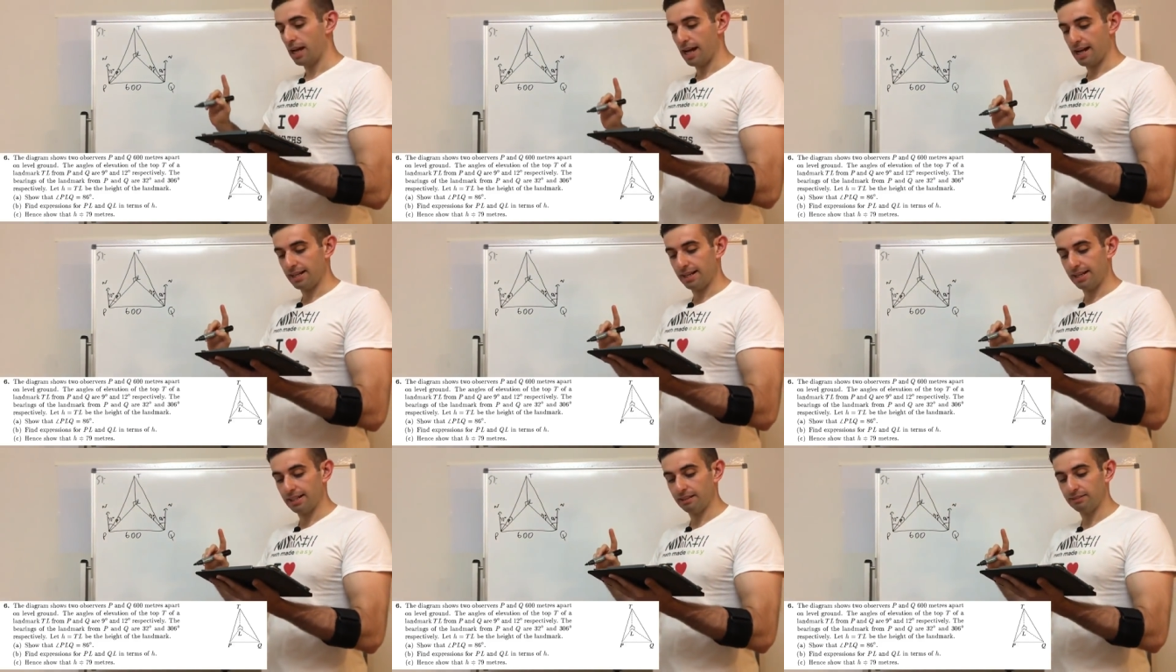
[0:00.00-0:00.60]

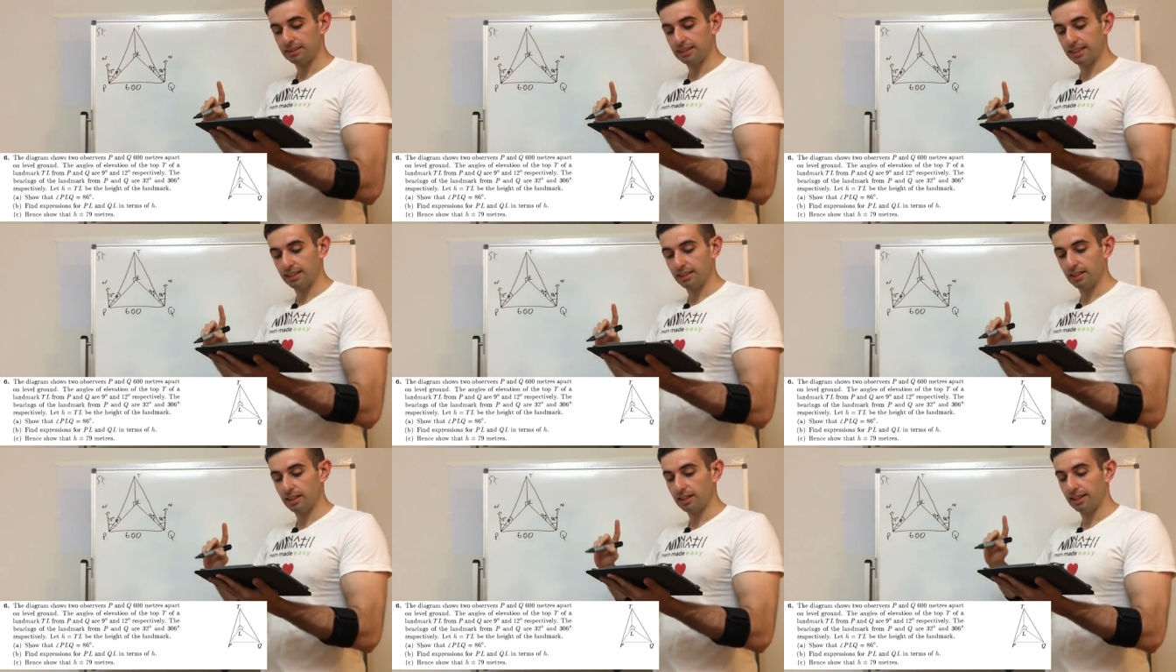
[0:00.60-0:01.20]
And then they've
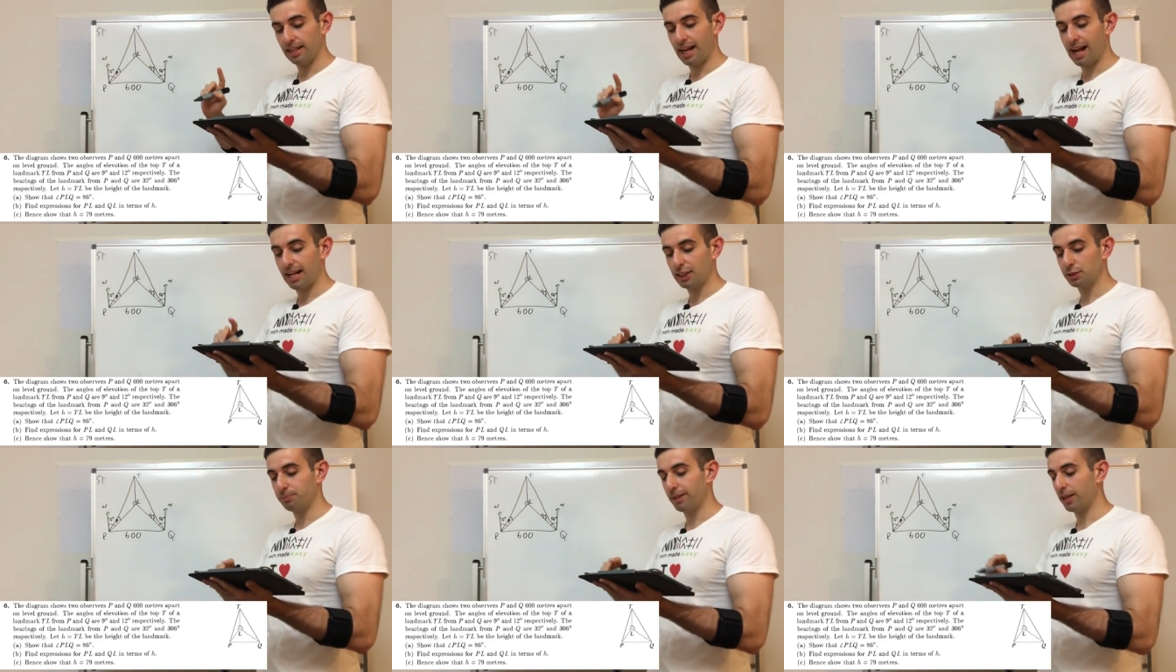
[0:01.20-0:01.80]
said, let
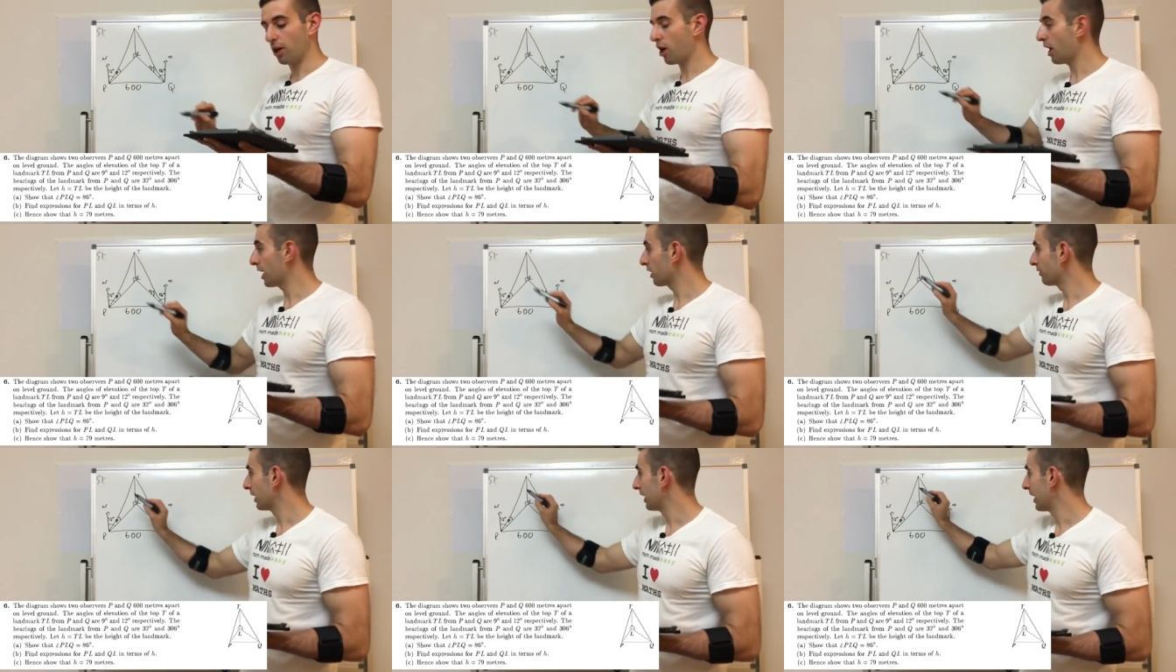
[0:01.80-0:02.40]
h be the
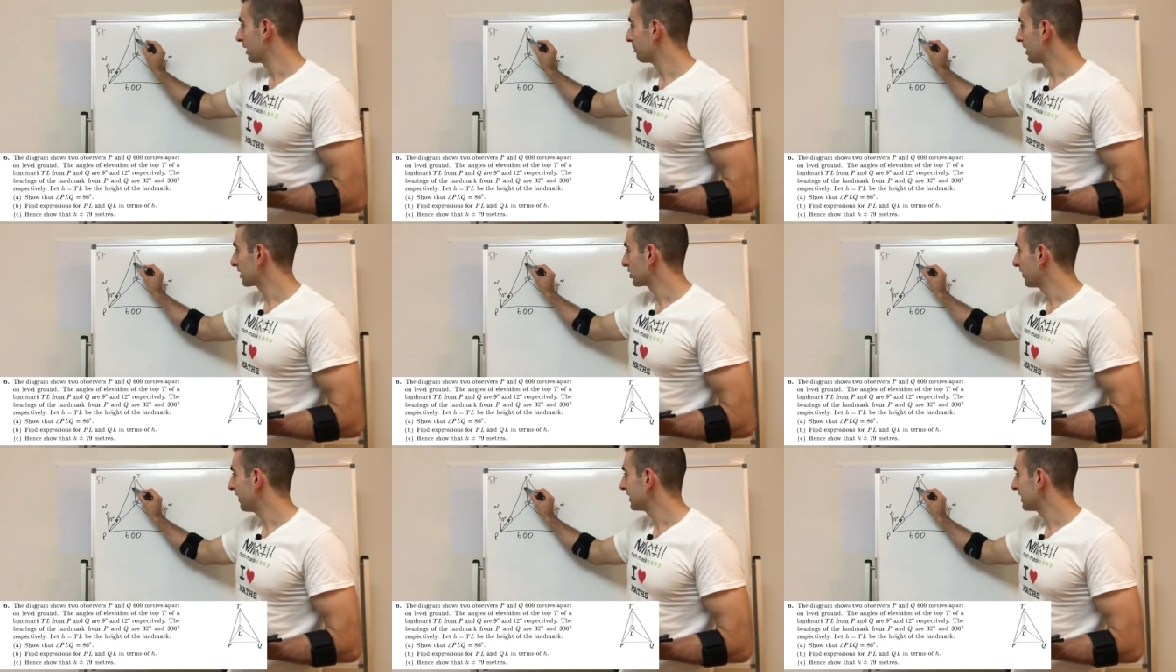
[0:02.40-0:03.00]
height of the
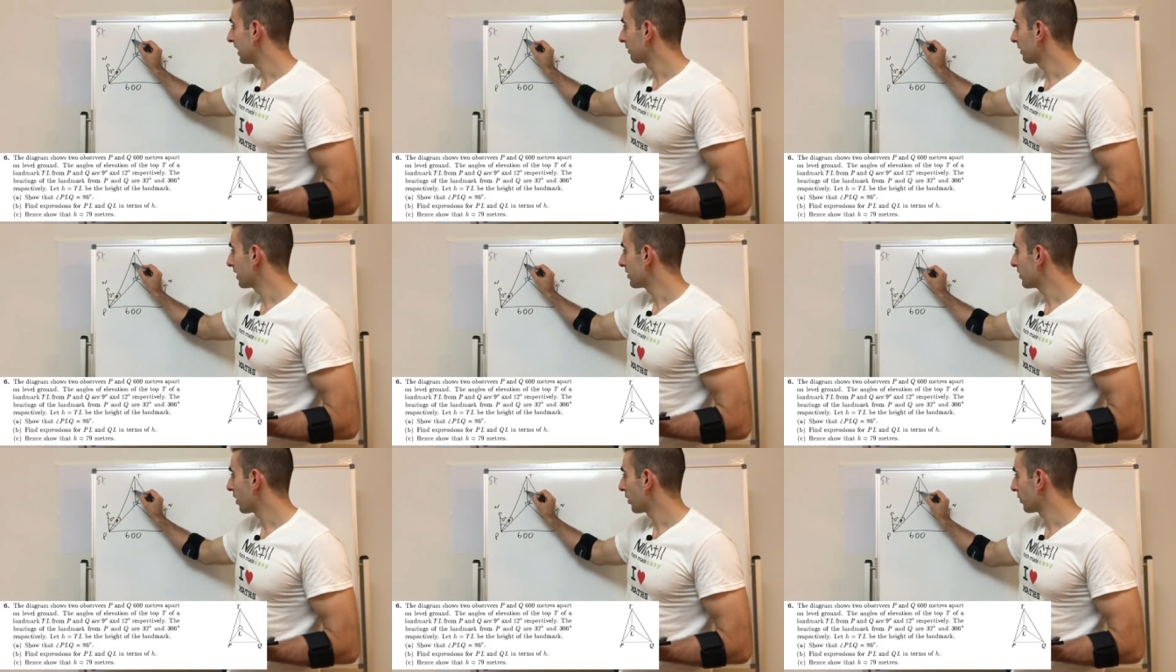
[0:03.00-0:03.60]
landmark. So that's our
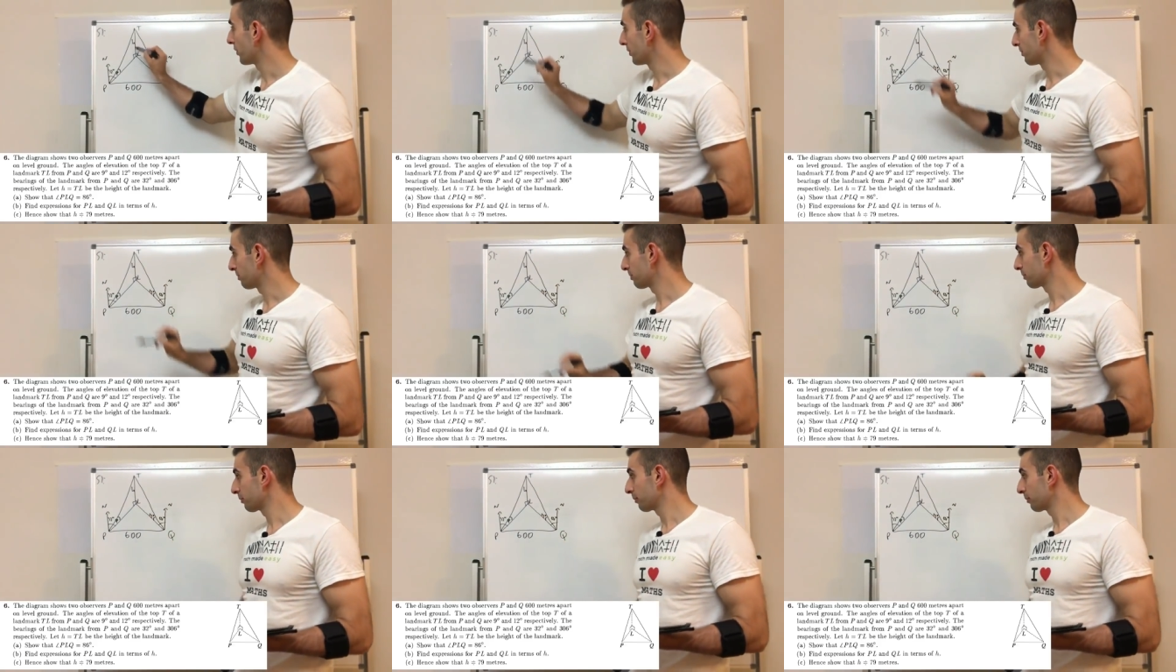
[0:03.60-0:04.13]
unknown.